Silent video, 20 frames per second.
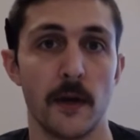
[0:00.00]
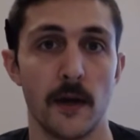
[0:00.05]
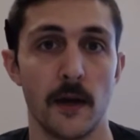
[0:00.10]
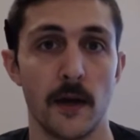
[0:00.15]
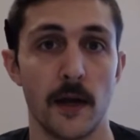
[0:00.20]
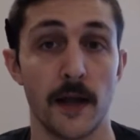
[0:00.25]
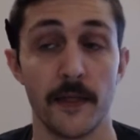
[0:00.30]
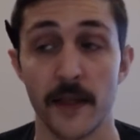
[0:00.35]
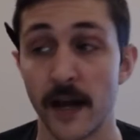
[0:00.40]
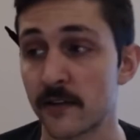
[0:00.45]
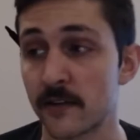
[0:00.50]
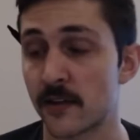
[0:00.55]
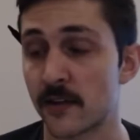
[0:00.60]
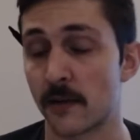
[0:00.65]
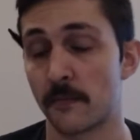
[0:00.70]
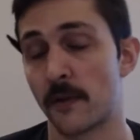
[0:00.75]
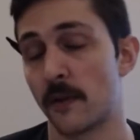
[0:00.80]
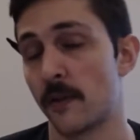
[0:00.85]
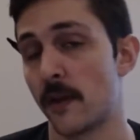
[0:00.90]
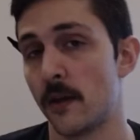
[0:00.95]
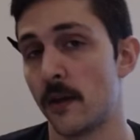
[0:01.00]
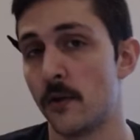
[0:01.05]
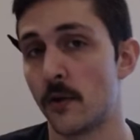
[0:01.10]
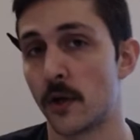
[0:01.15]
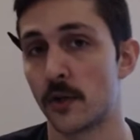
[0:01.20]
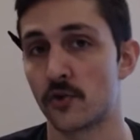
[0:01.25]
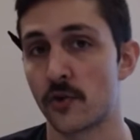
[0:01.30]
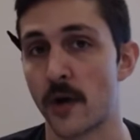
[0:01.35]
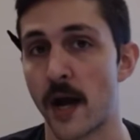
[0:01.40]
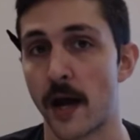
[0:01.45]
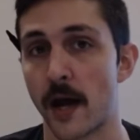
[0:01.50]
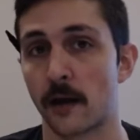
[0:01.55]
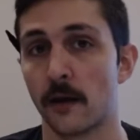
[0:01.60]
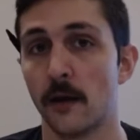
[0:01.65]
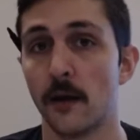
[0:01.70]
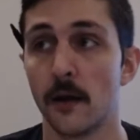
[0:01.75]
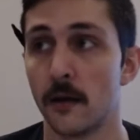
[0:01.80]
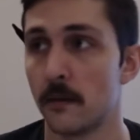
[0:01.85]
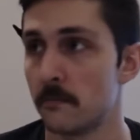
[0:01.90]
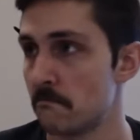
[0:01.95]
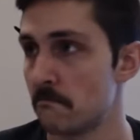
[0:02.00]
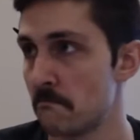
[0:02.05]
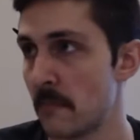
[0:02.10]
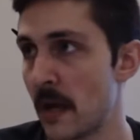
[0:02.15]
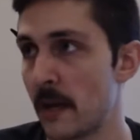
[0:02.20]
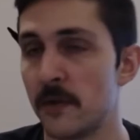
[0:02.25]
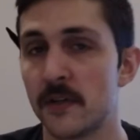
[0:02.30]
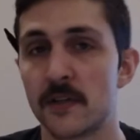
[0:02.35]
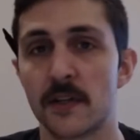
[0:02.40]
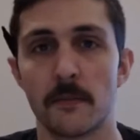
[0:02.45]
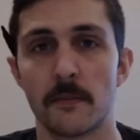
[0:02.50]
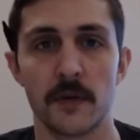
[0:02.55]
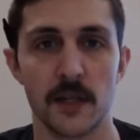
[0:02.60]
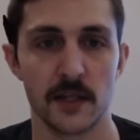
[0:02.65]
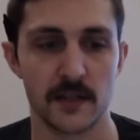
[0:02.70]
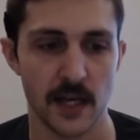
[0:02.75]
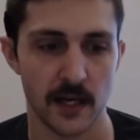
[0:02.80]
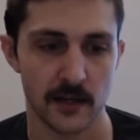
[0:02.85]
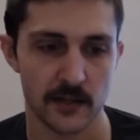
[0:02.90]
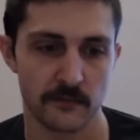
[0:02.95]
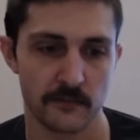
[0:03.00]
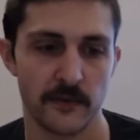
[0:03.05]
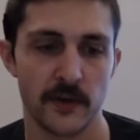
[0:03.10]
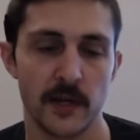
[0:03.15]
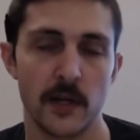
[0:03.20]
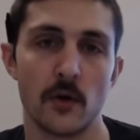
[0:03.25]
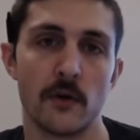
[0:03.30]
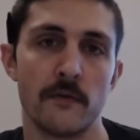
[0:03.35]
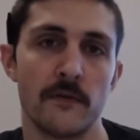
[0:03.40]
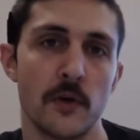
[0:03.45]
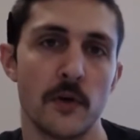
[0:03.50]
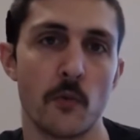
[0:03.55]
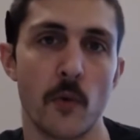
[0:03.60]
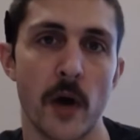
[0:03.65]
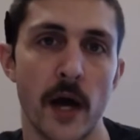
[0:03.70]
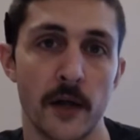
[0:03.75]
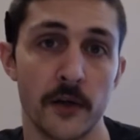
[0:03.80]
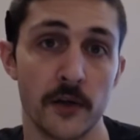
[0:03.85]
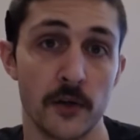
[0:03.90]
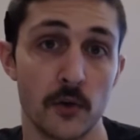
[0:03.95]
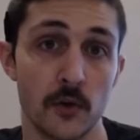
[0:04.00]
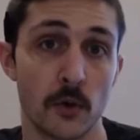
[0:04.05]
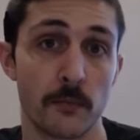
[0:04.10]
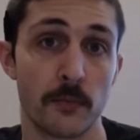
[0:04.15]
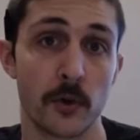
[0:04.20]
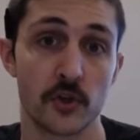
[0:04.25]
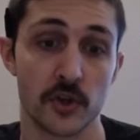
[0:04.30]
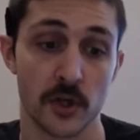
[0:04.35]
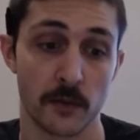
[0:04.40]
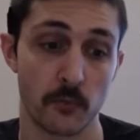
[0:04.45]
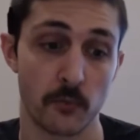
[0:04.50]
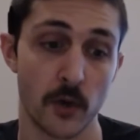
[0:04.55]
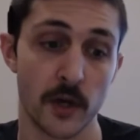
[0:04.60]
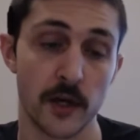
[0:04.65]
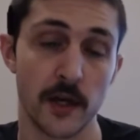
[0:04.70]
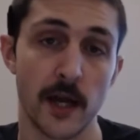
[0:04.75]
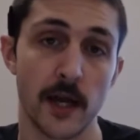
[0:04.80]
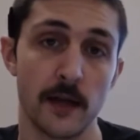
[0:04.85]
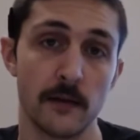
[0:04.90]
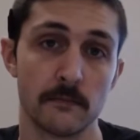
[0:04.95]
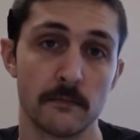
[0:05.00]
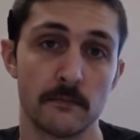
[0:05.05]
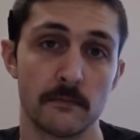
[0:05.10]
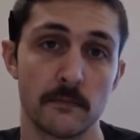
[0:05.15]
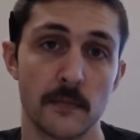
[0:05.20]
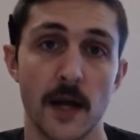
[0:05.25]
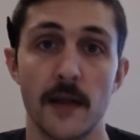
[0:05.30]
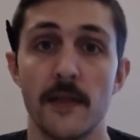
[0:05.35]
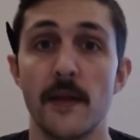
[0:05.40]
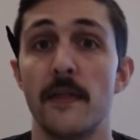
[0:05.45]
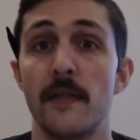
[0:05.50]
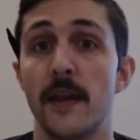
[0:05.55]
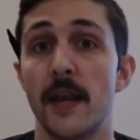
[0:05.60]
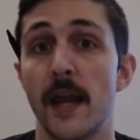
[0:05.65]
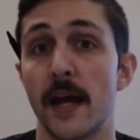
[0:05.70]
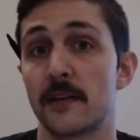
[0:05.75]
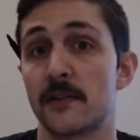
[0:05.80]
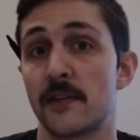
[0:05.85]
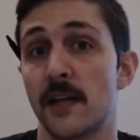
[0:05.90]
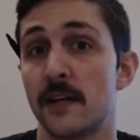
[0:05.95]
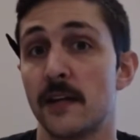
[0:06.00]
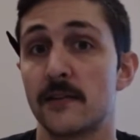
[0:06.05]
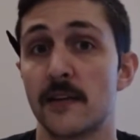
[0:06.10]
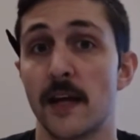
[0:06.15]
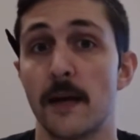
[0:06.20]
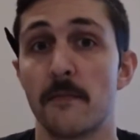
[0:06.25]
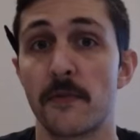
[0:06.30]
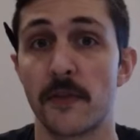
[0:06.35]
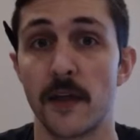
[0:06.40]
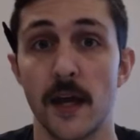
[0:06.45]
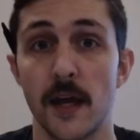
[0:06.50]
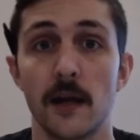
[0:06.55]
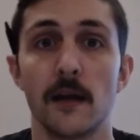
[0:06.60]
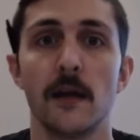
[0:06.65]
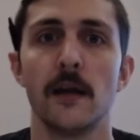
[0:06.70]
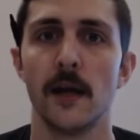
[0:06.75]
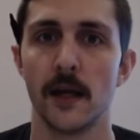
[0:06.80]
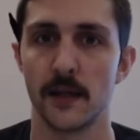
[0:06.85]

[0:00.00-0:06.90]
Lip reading: And that's something that you can track. Maybe somebody takes a video of you while you do a push-up one day, and then the next day, same thing.